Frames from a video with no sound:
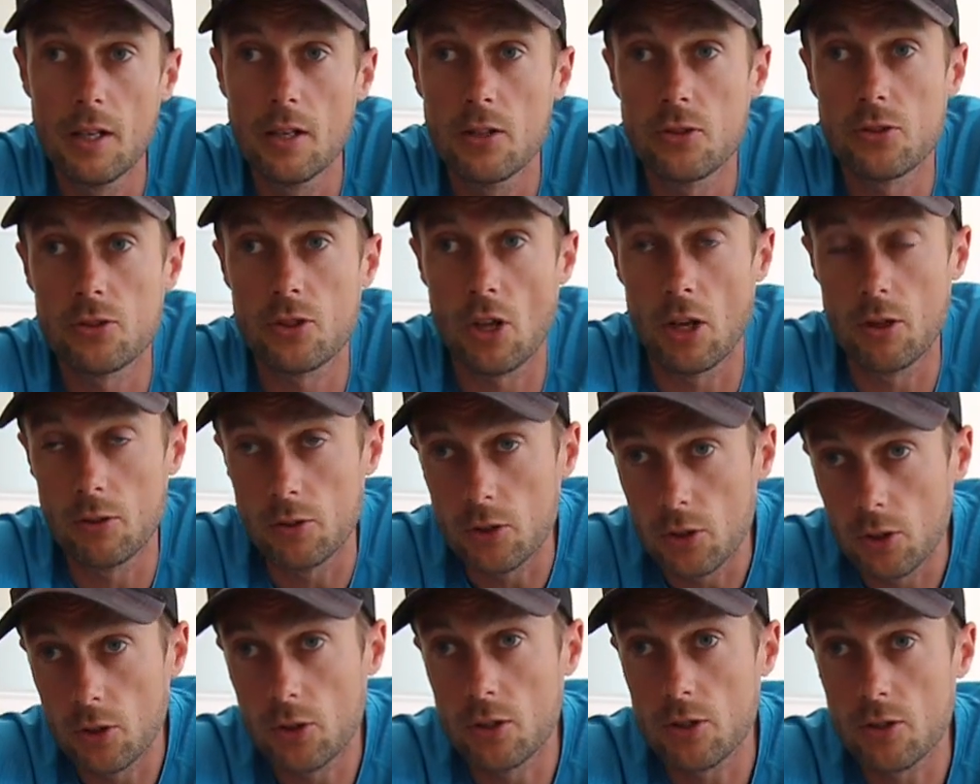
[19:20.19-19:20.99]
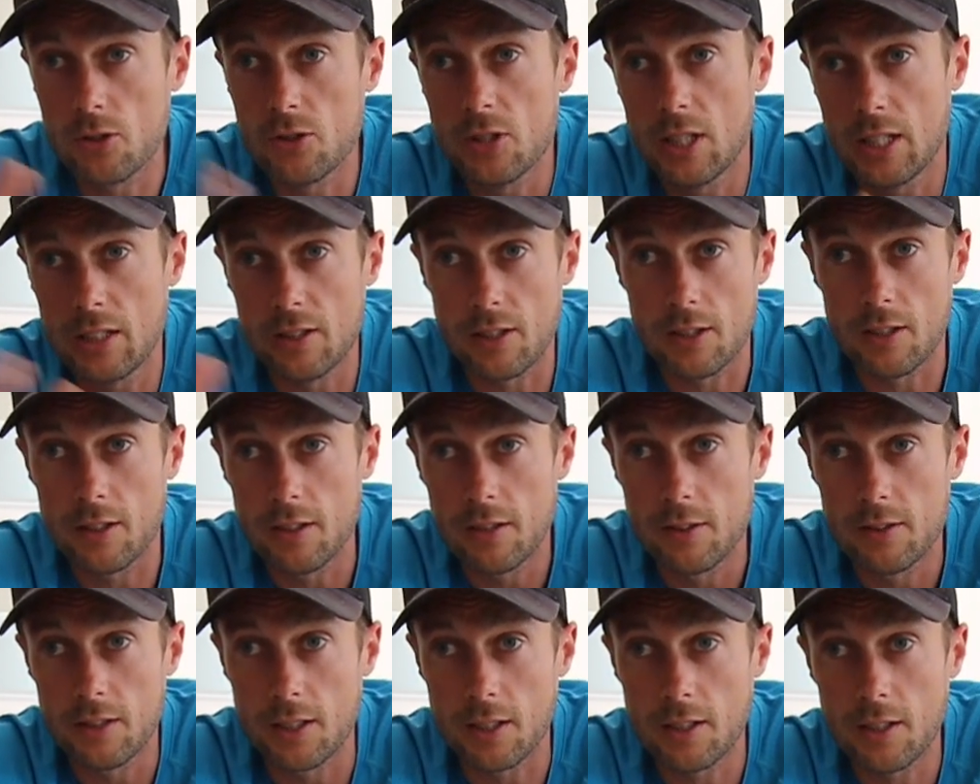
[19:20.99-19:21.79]
So you can see the
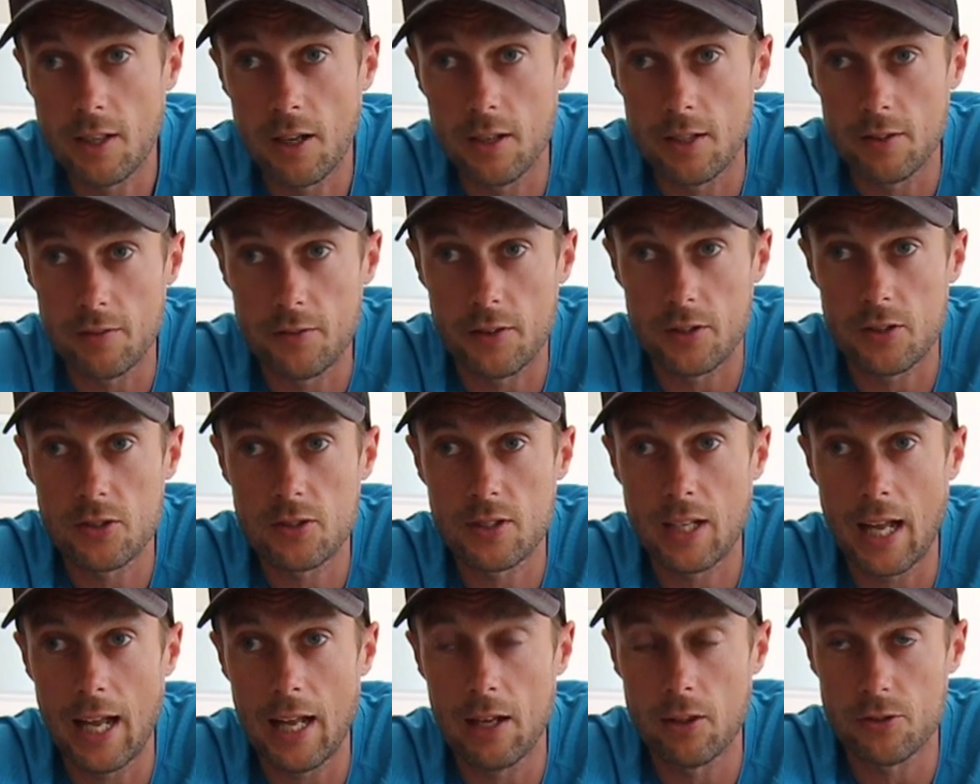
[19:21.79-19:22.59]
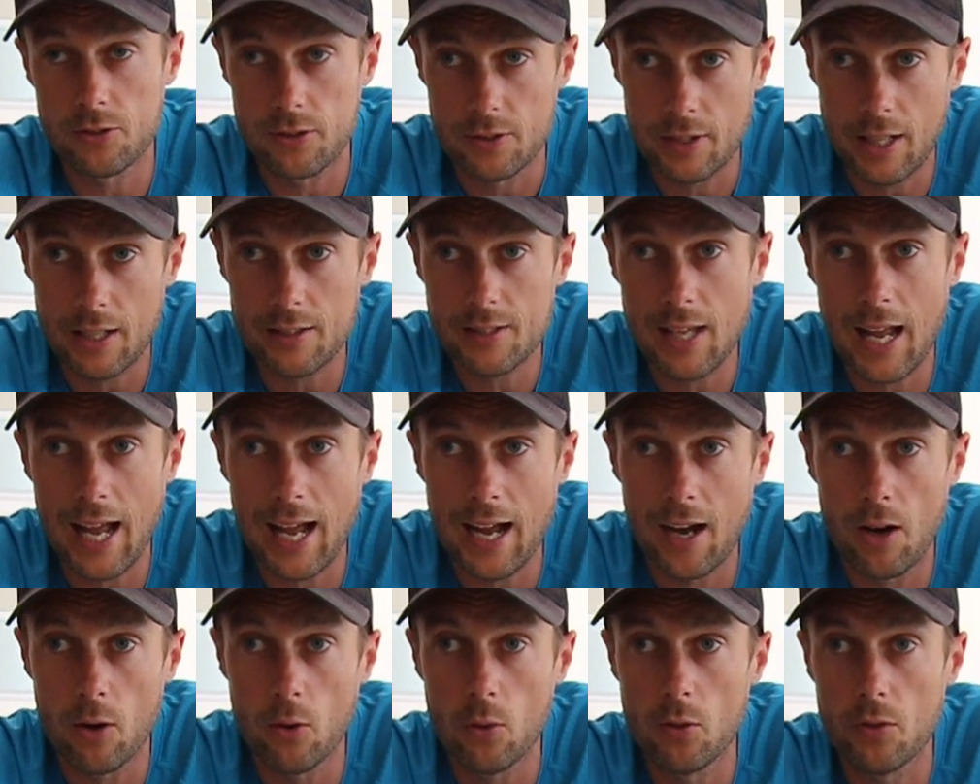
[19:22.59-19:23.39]
kind of the scales, and that's
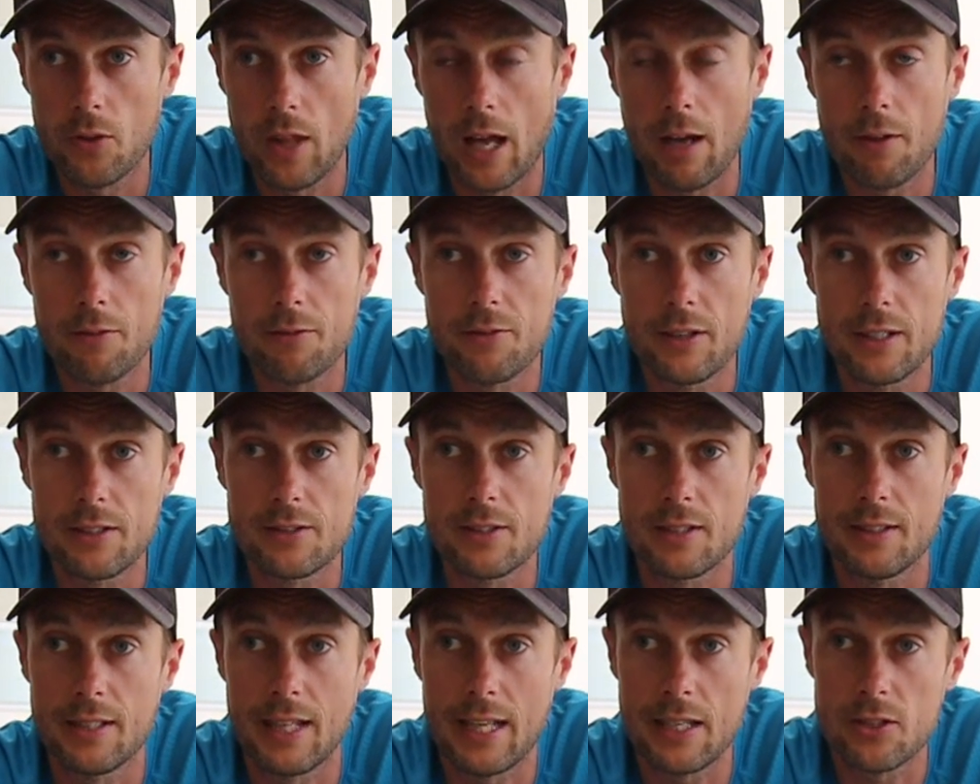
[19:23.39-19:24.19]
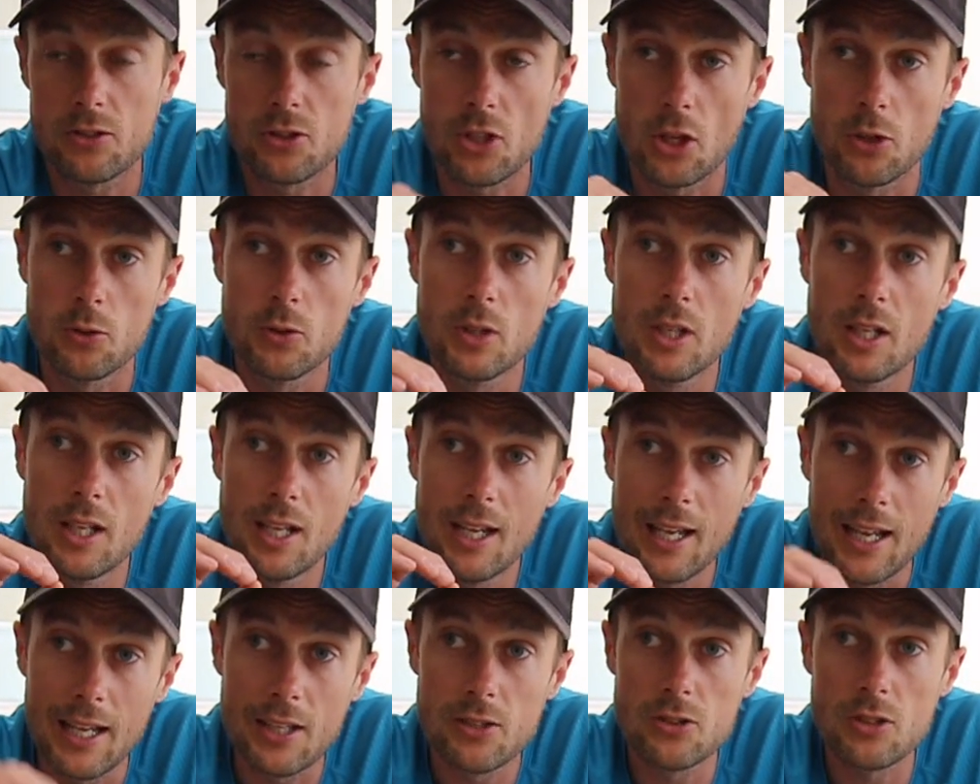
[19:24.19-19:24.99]
how that fits in there. So
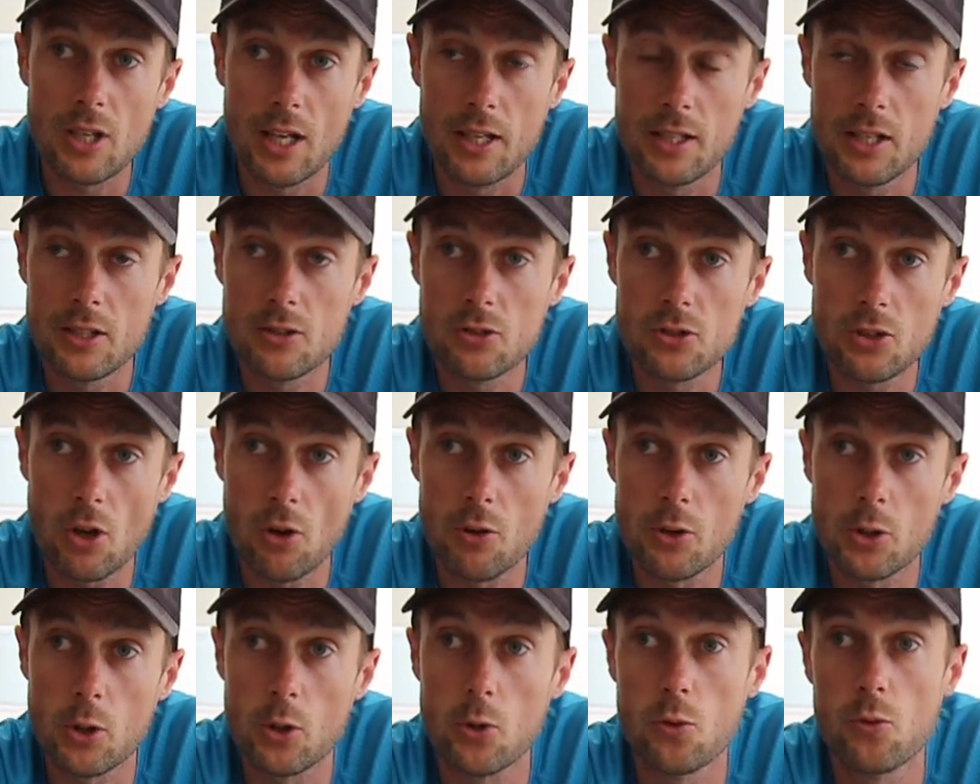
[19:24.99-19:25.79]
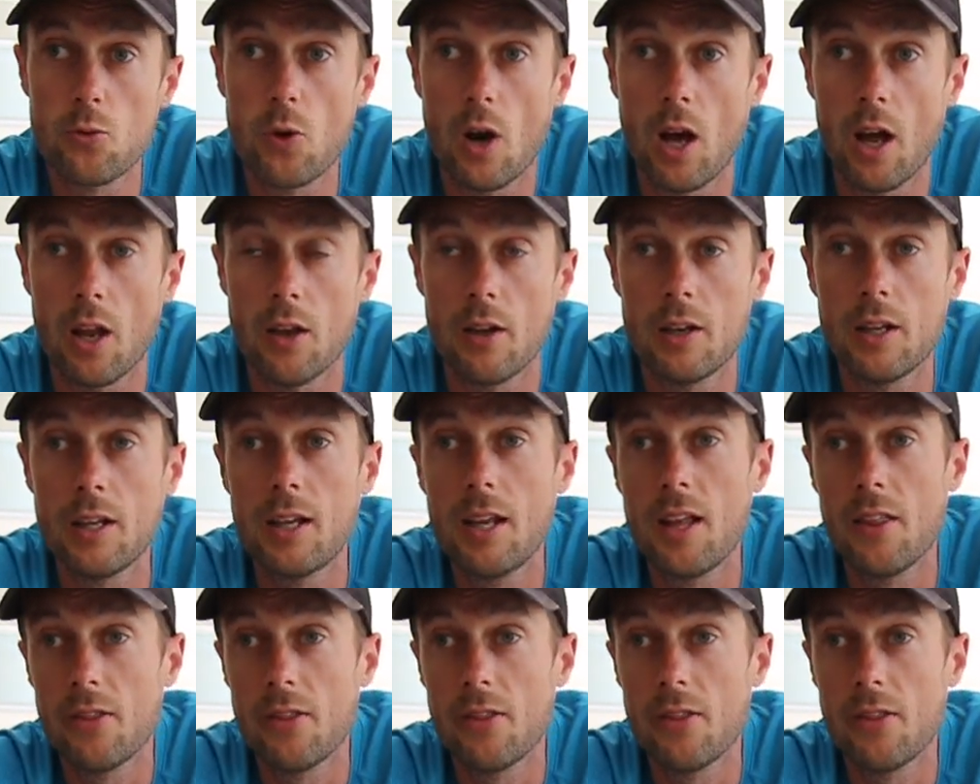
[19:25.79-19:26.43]
it's an historical run.